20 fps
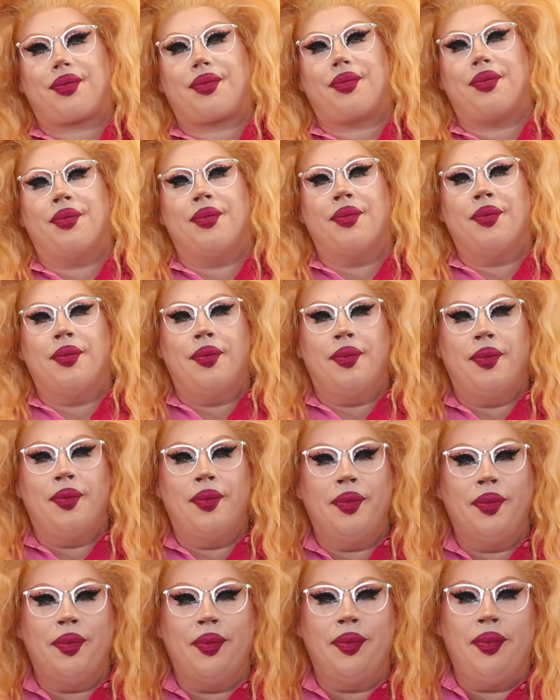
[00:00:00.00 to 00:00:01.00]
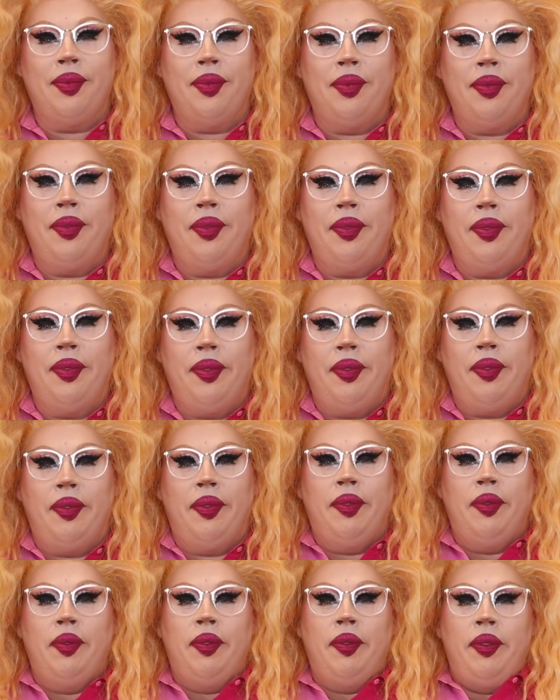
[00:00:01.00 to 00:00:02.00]

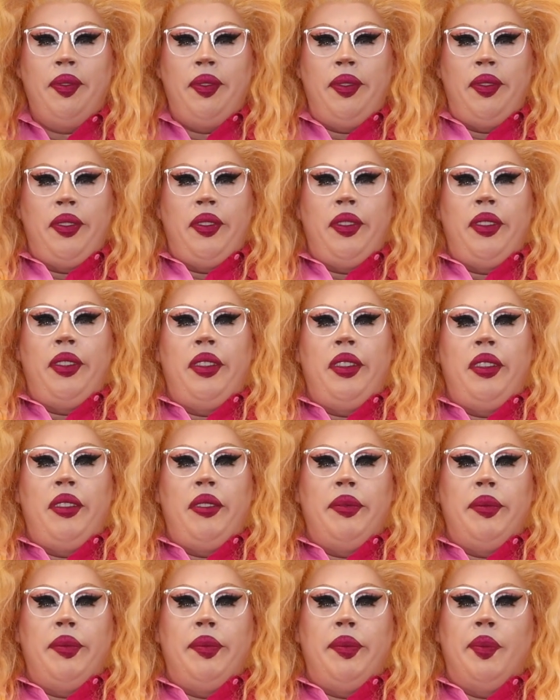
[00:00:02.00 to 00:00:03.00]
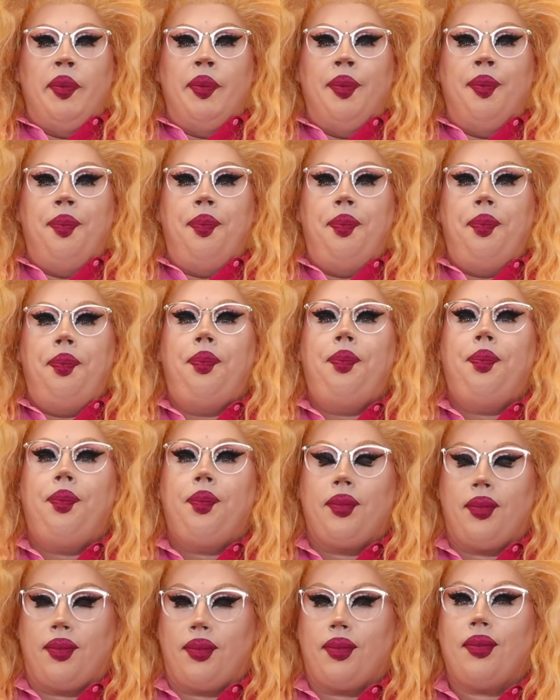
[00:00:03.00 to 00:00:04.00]

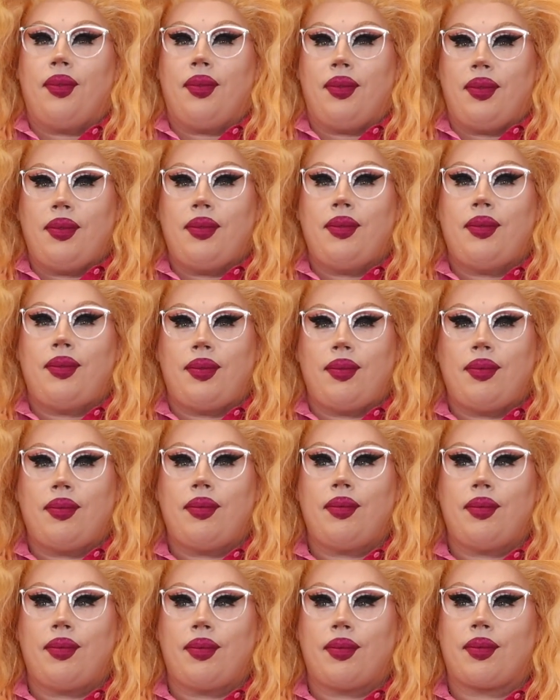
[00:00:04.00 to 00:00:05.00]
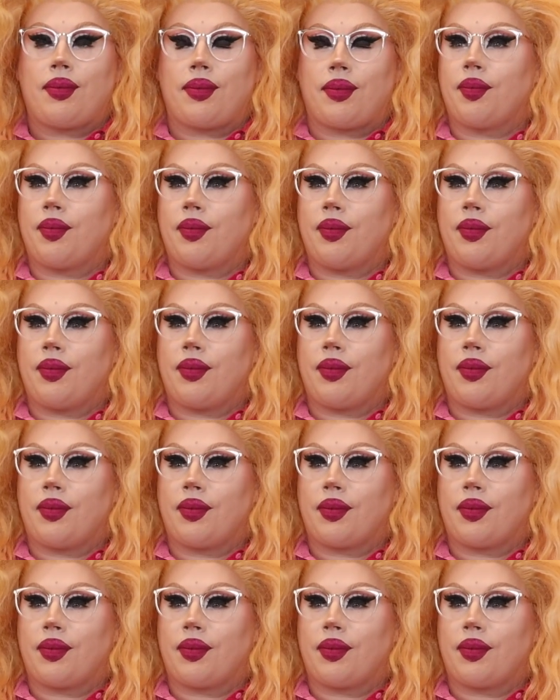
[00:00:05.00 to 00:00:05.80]
The person shown says nothing.